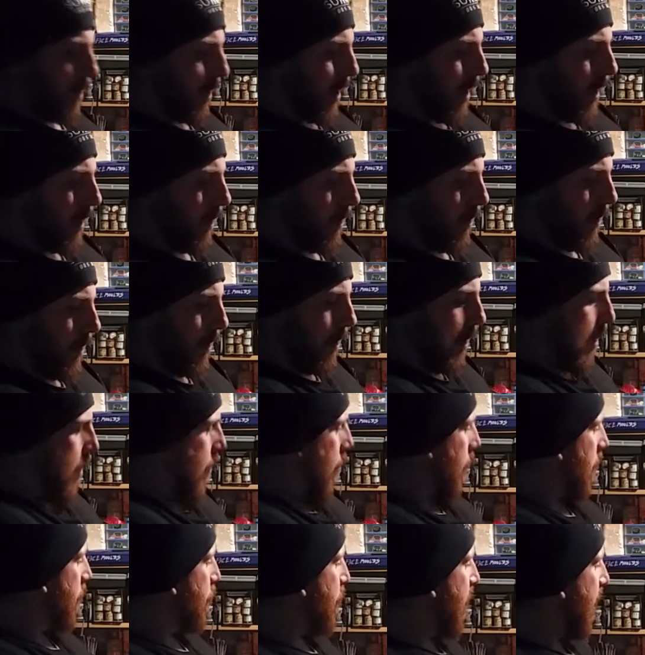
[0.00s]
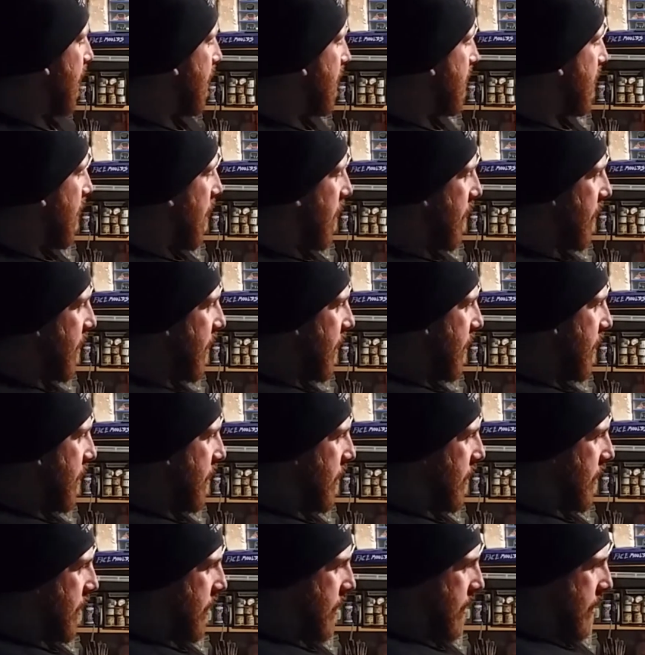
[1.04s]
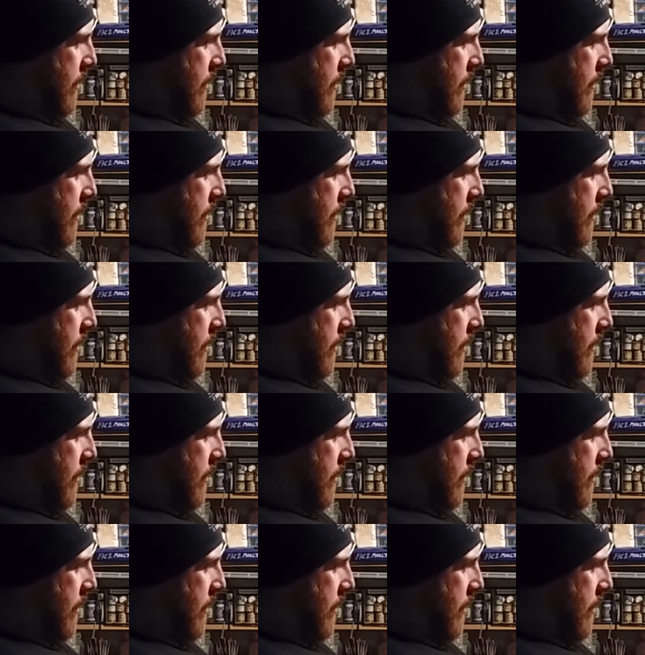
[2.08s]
Okay. With the pregnancy idea,